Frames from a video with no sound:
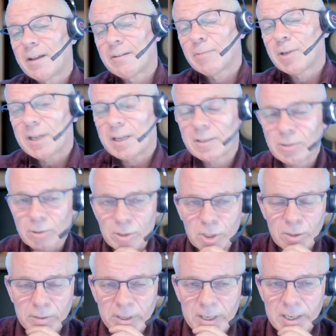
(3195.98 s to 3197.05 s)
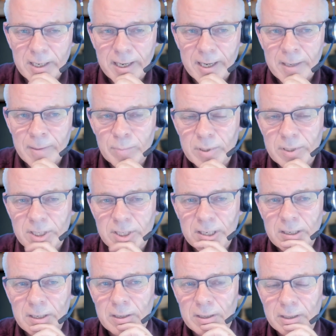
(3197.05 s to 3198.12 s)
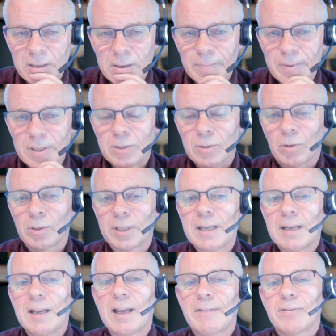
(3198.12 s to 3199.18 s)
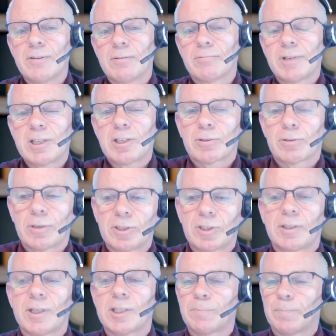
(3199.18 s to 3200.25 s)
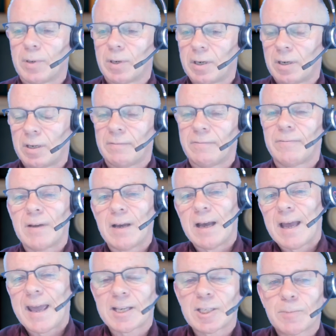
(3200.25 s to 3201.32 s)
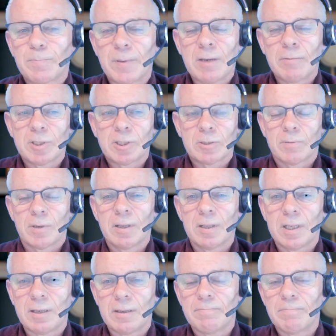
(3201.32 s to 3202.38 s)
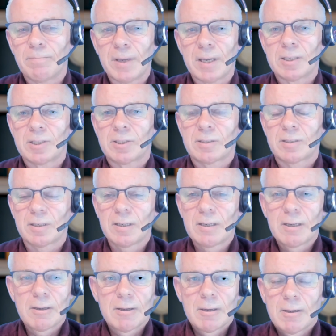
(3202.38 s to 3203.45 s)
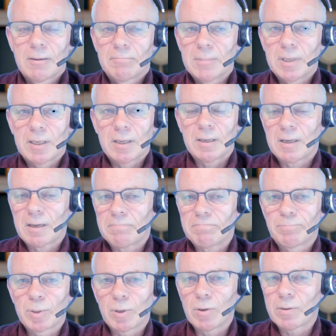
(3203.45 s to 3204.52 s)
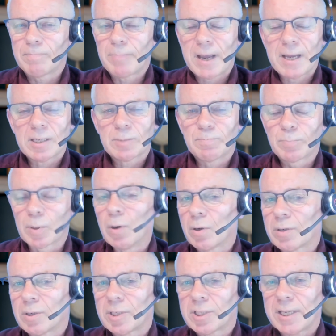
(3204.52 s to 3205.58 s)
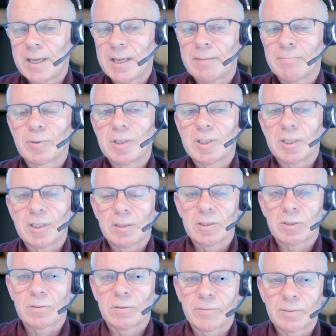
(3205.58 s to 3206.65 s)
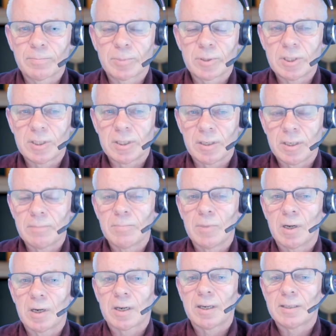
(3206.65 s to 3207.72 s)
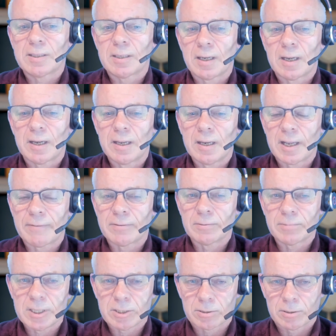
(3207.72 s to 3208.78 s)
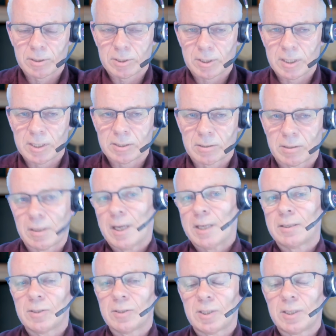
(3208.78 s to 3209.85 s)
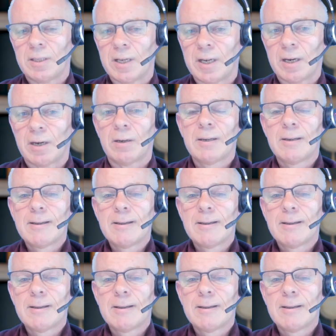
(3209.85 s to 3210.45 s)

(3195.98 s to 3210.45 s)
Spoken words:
what I told you in Brazil, the company is called 11 Research. That's part of XP, which is one of the biggest brokers in Brazil. So for the Brazilian market, 11 Research is our licensee there.